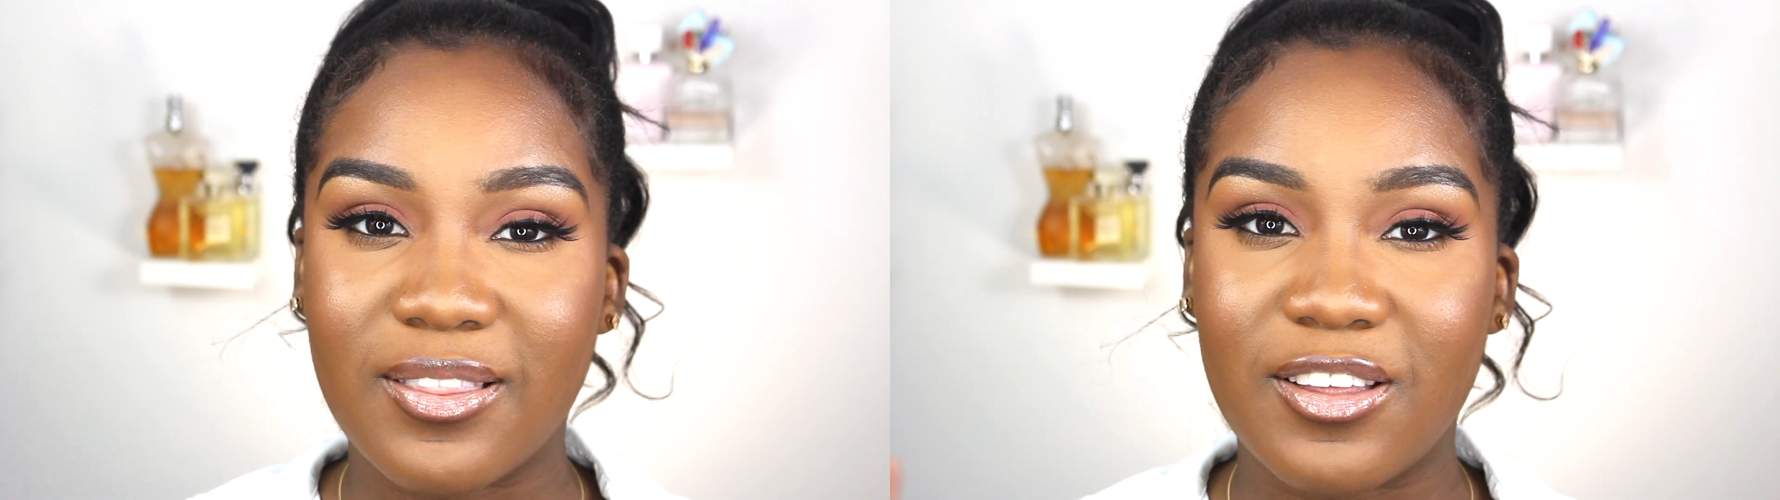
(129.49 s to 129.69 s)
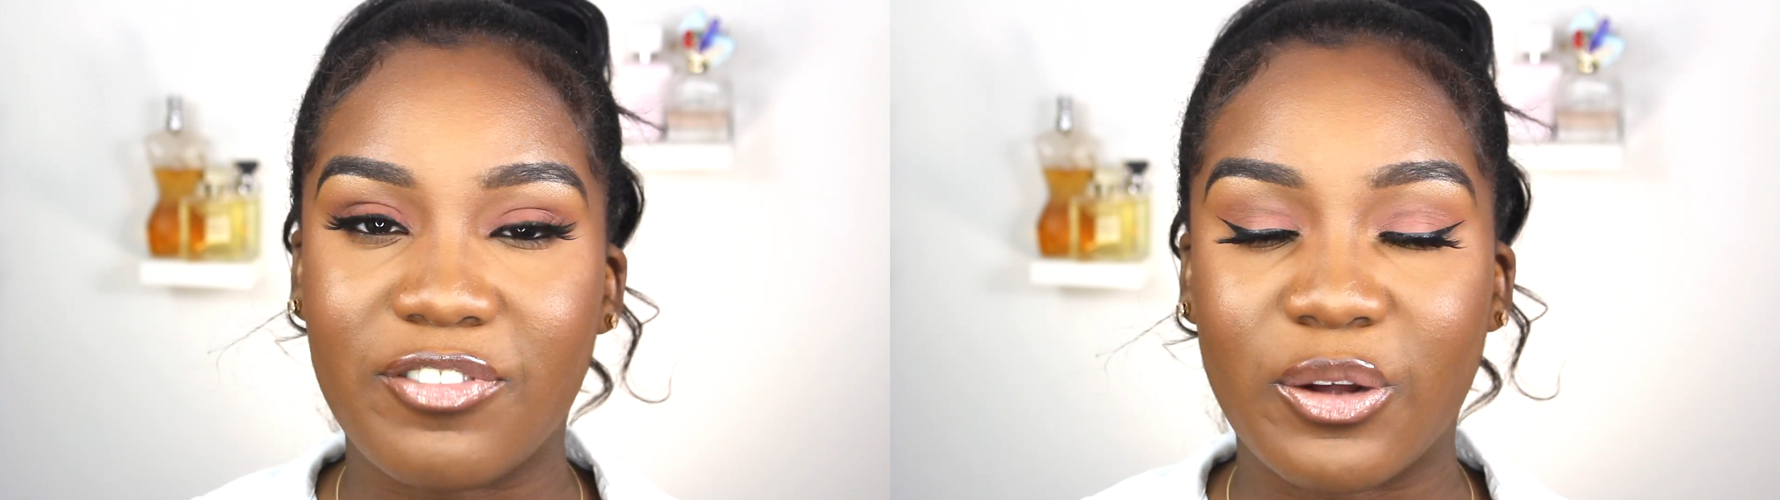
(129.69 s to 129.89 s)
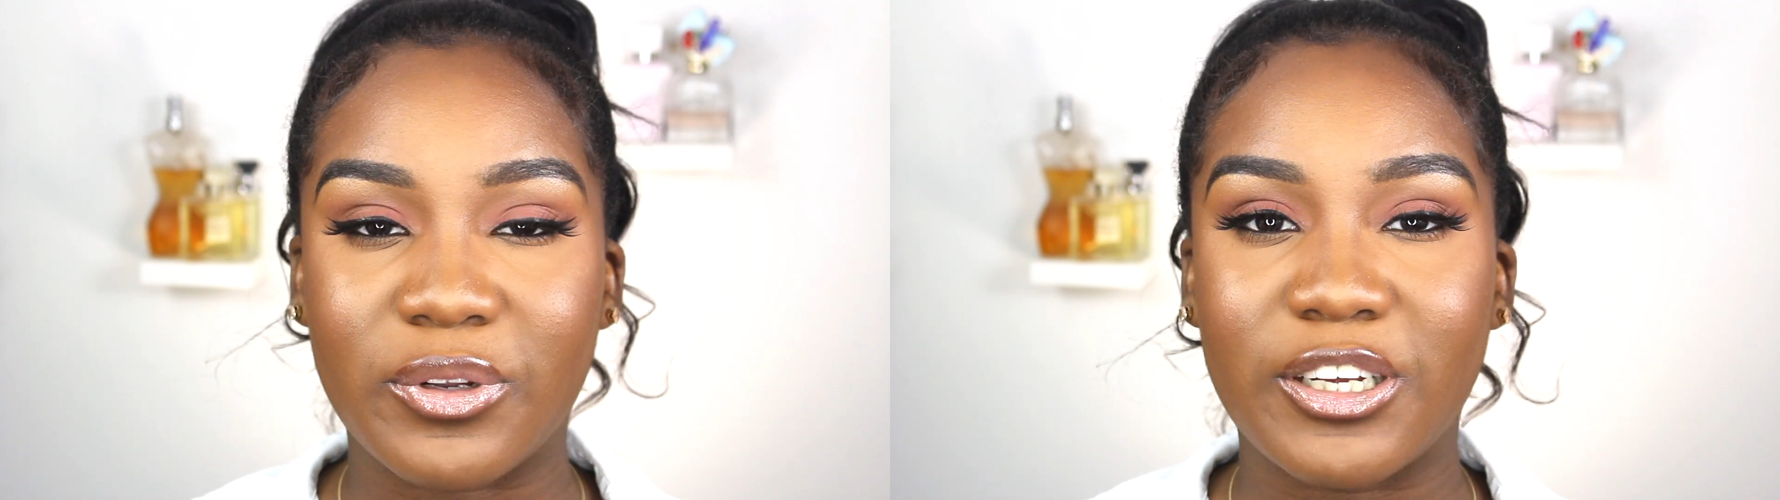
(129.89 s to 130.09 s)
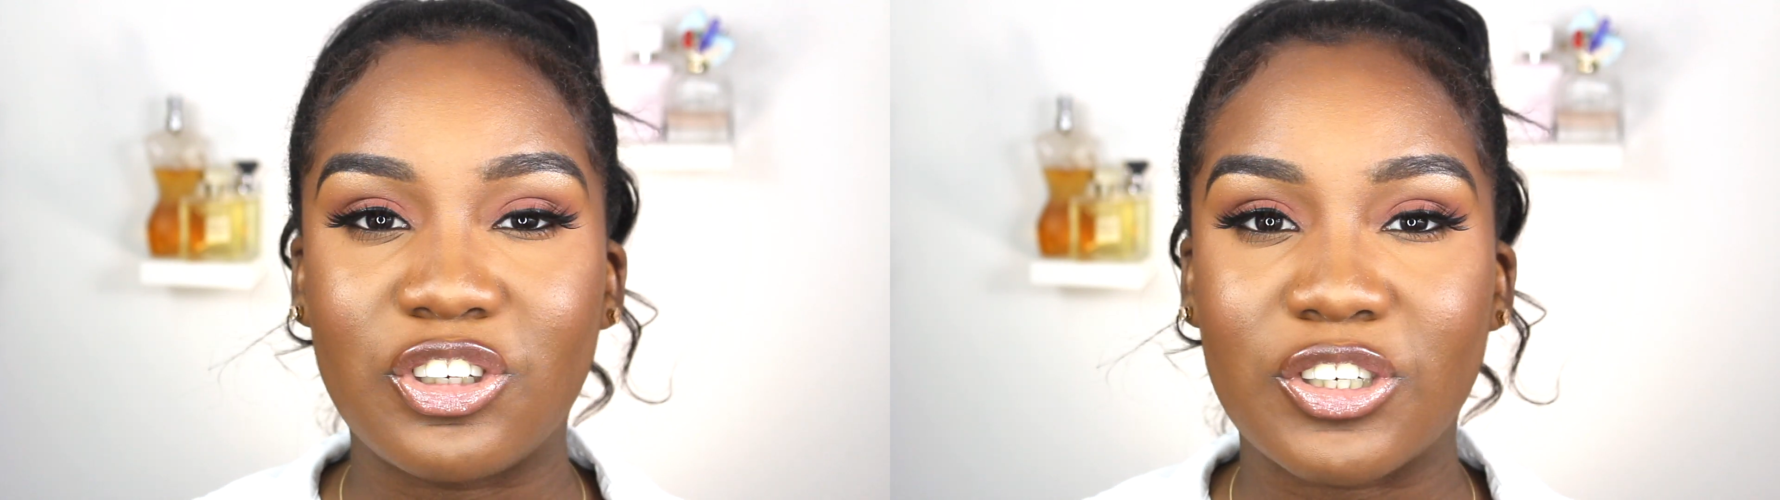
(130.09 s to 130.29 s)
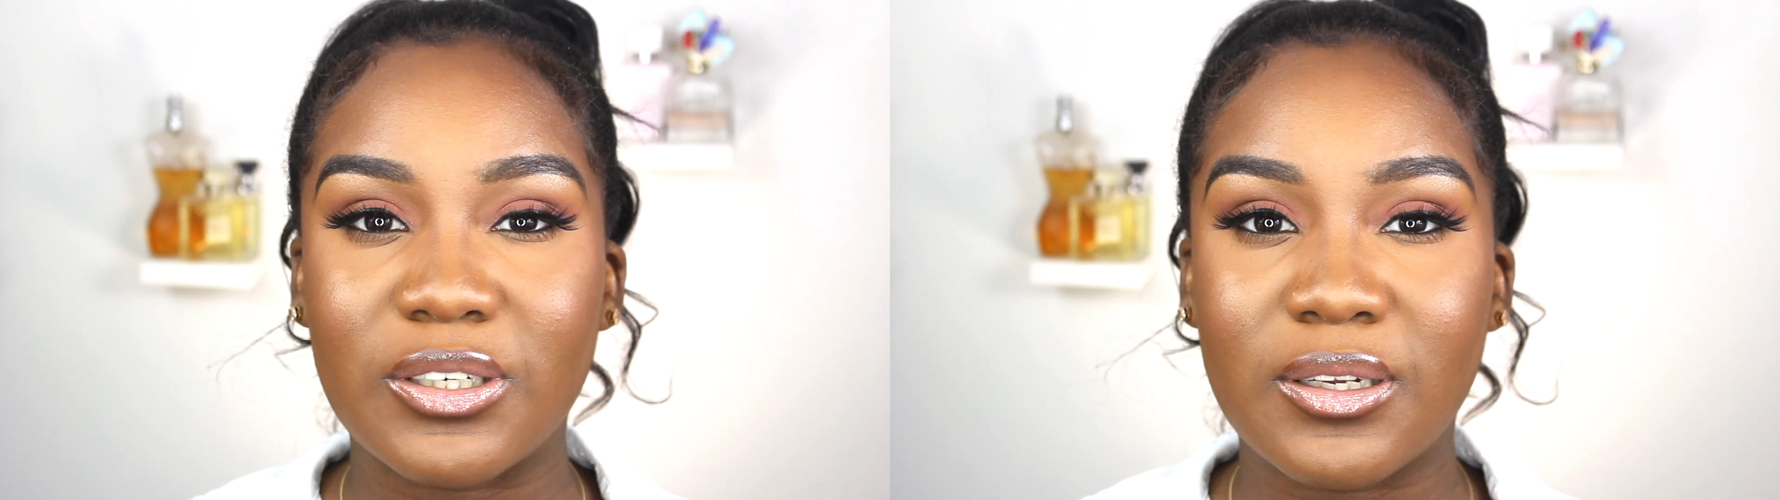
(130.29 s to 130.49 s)
the
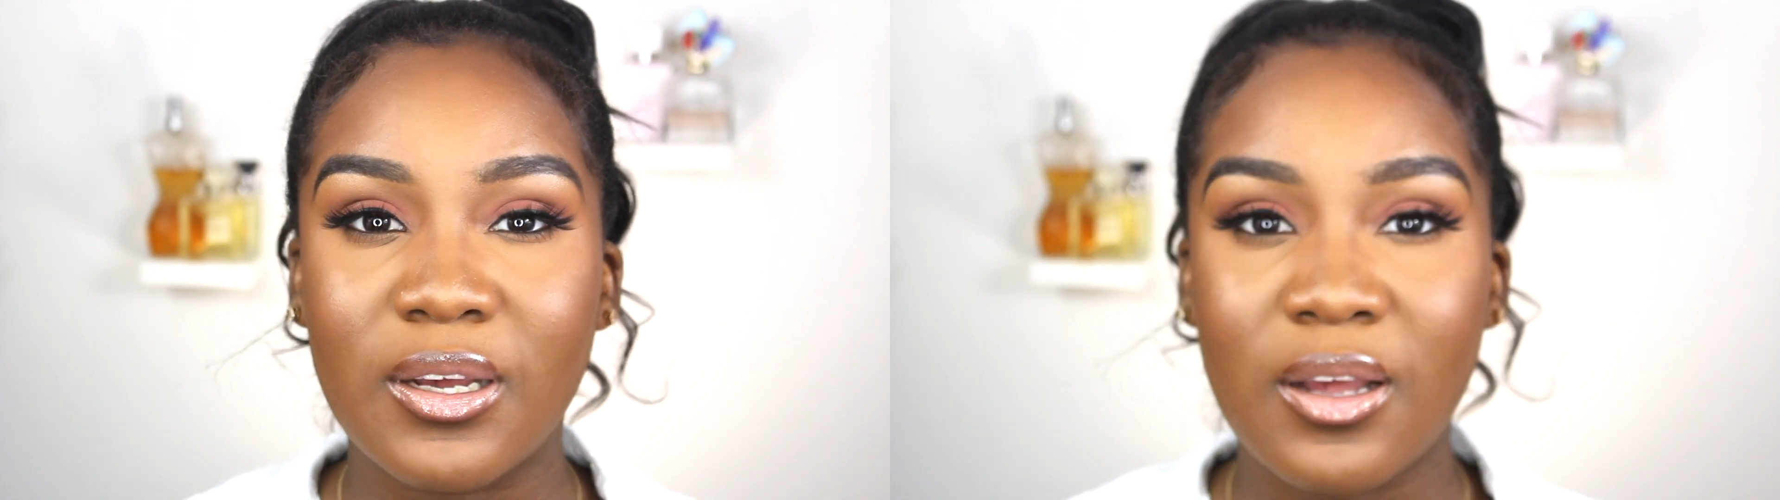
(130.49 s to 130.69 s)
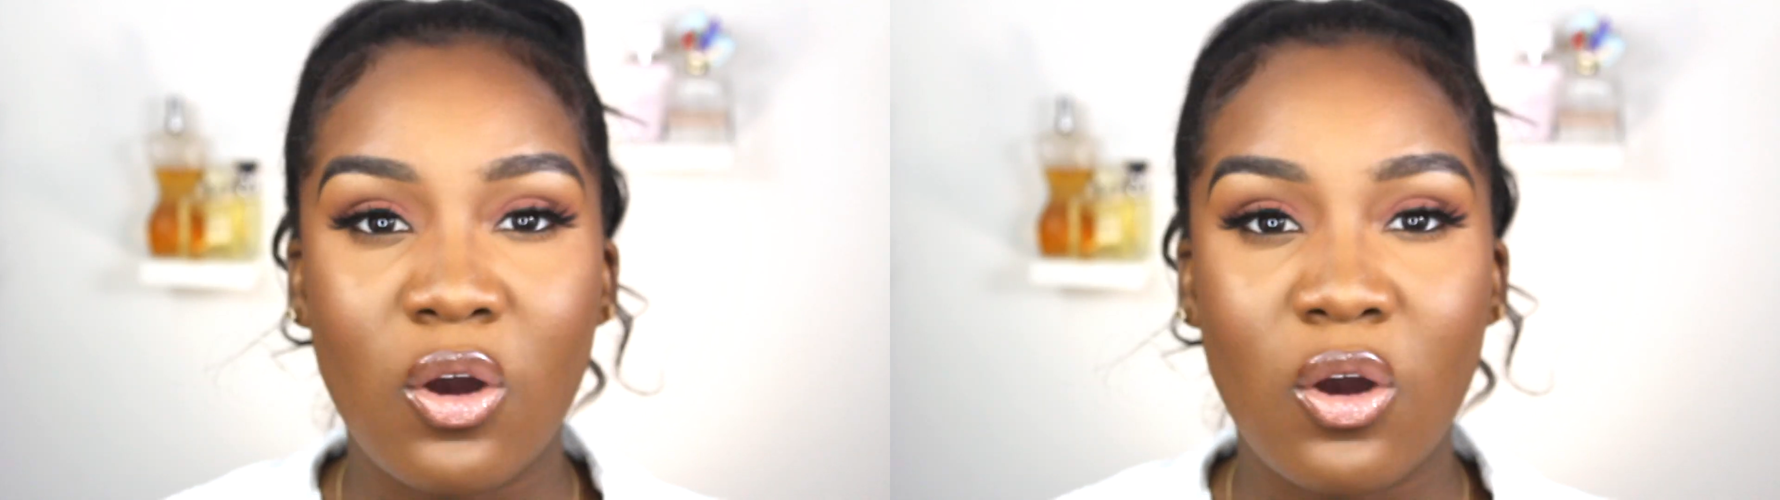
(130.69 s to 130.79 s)
foundation